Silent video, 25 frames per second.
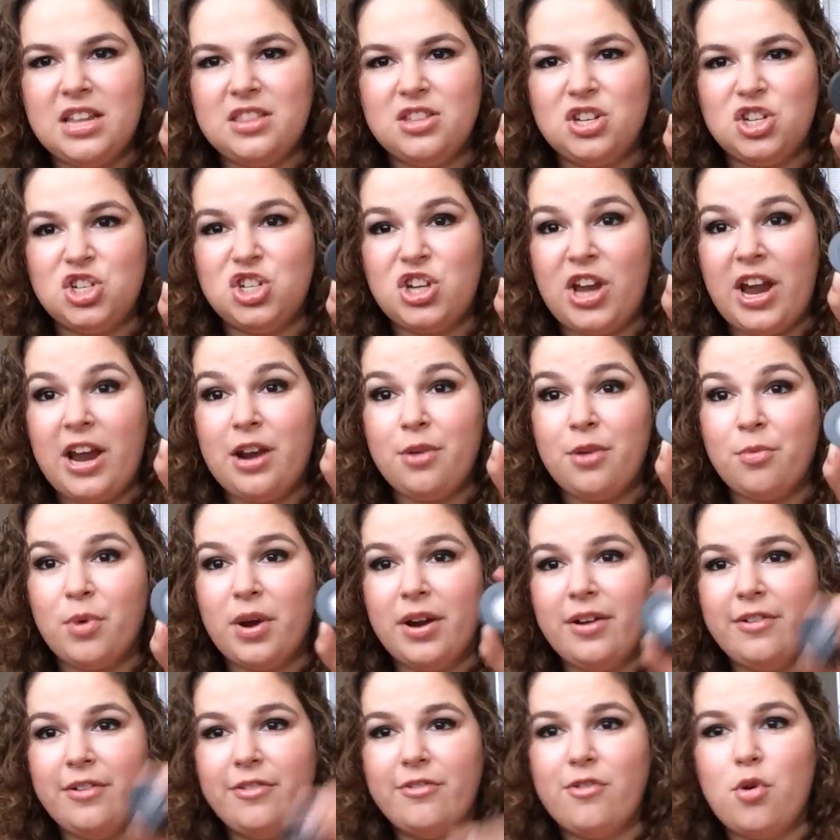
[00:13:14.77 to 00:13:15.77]
in the shade
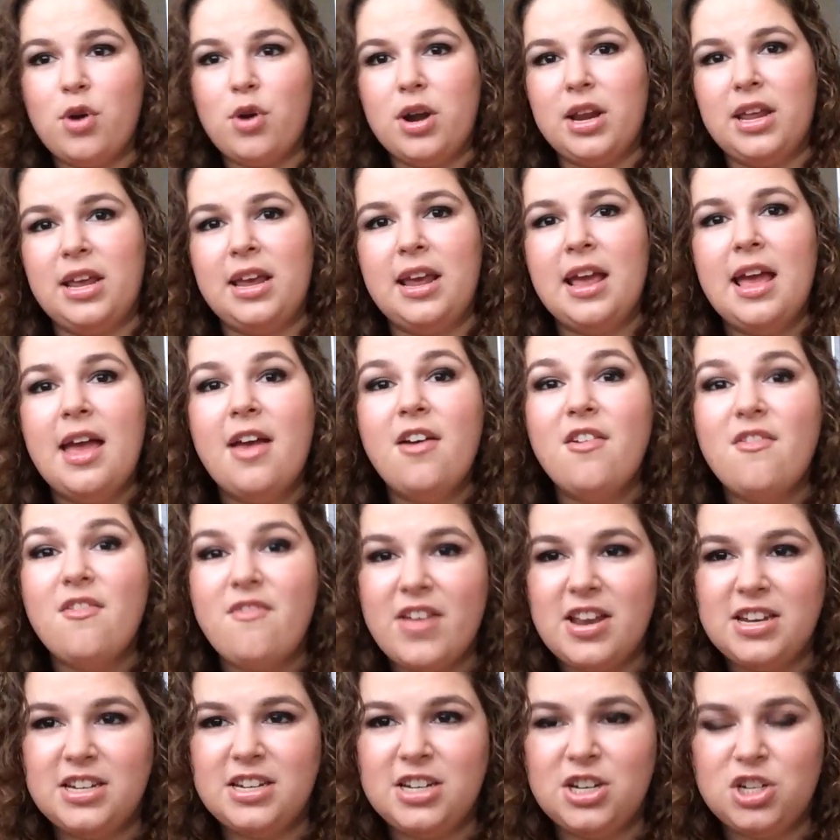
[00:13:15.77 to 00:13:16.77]
140
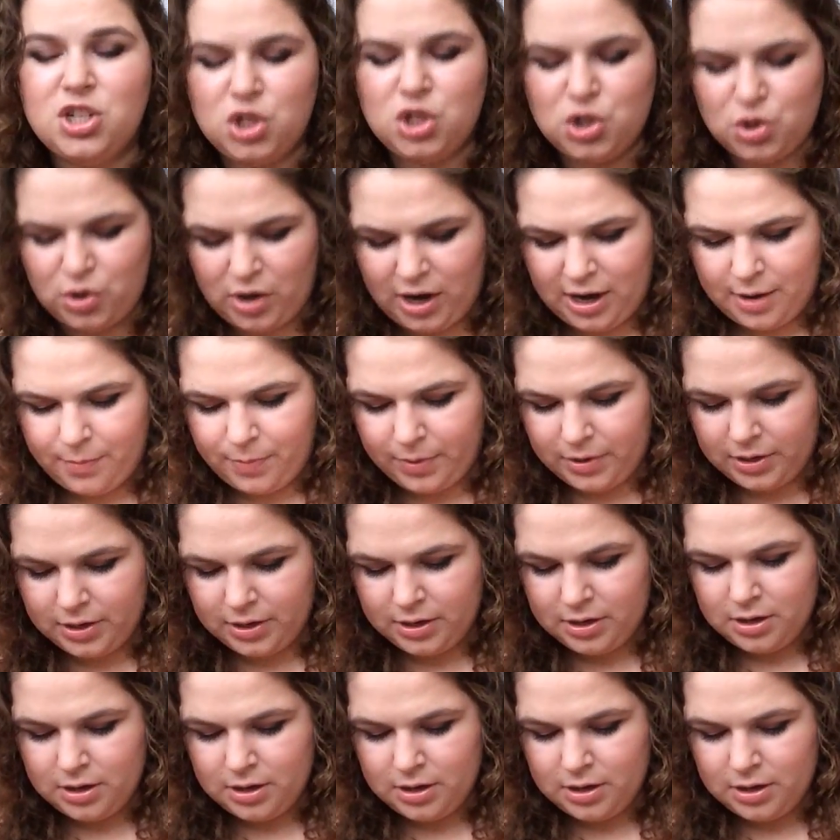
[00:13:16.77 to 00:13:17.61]
Vintage Grape.